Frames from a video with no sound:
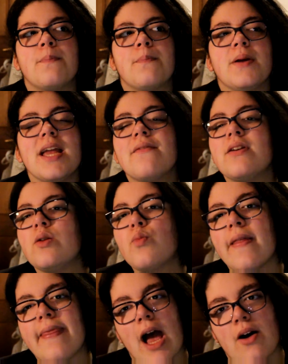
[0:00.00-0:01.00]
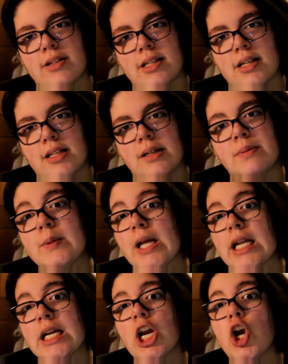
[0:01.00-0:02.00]
even without the
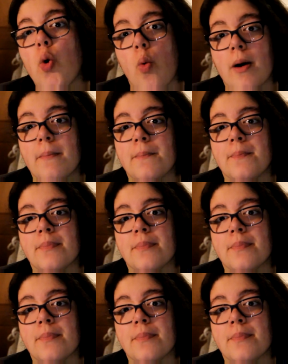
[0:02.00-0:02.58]
blood and gore,